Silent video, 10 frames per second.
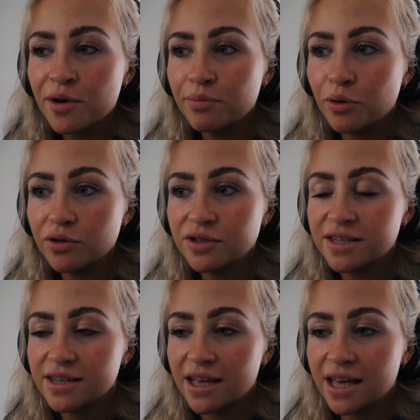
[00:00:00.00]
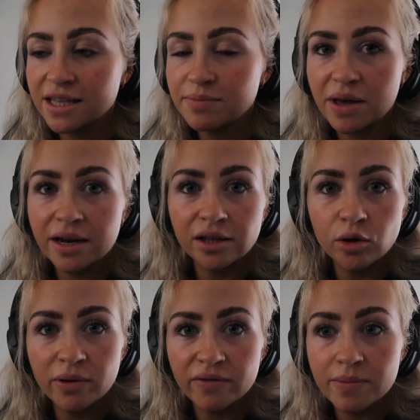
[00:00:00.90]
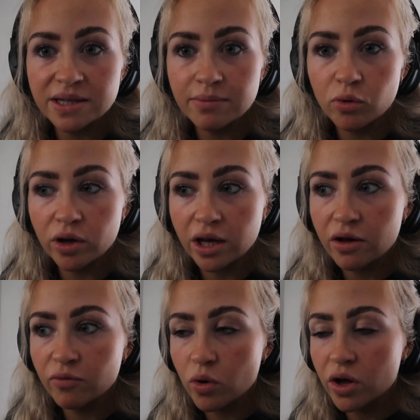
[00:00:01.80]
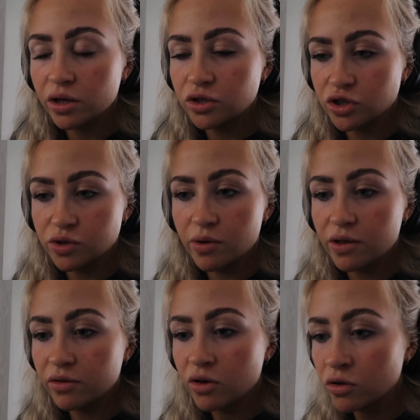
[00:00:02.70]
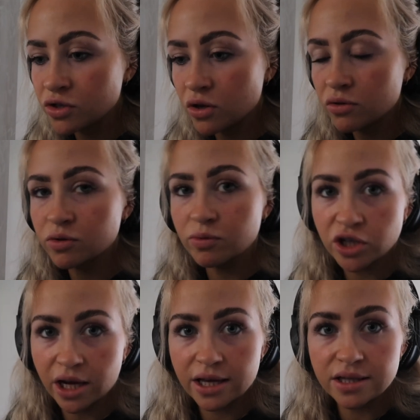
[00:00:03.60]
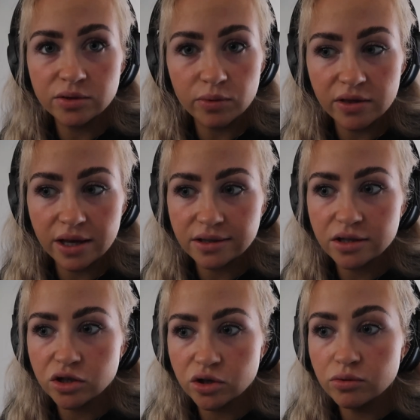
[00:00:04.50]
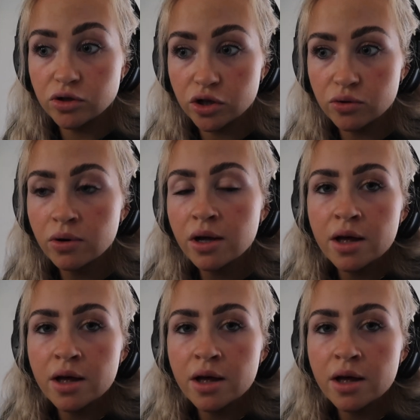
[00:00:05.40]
but it's been a little bit of a busy morning of work just with consoles, with check-ins, with things to do.